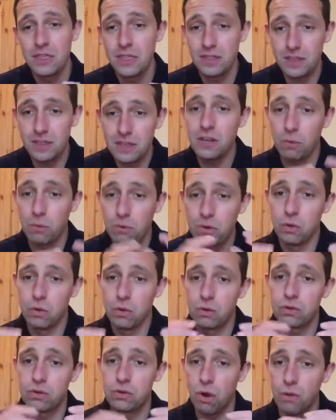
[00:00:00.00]
You know,
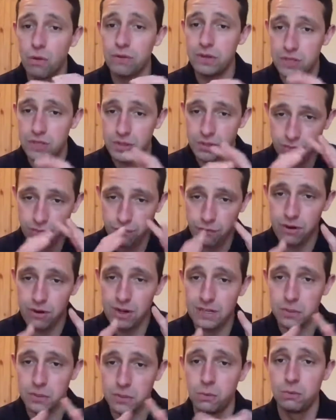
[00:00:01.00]
Google's got these
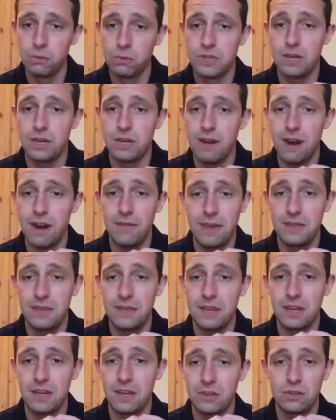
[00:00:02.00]
free tools that are out there
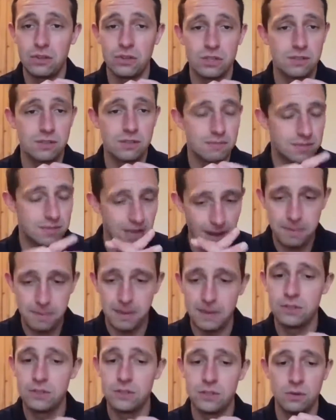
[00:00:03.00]
that you can just
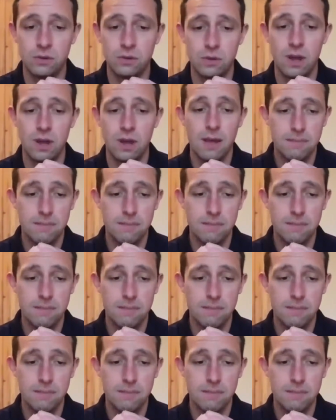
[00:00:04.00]
tap into.